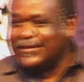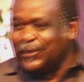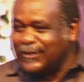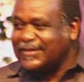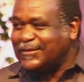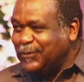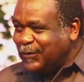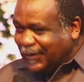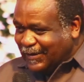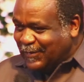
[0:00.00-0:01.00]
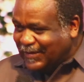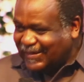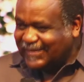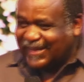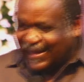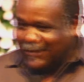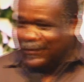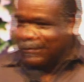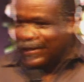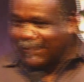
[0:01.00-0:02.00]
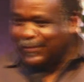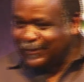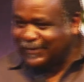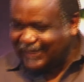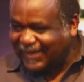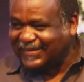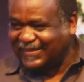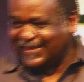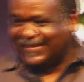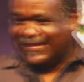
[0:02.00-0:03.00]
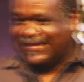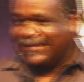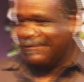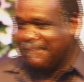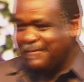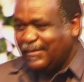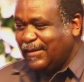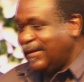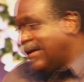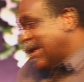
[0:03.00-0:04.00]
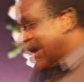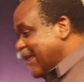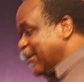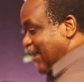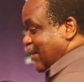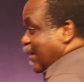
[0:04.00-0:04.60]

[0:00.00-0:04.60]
chose to imitate how Babu does in the church. Anyway,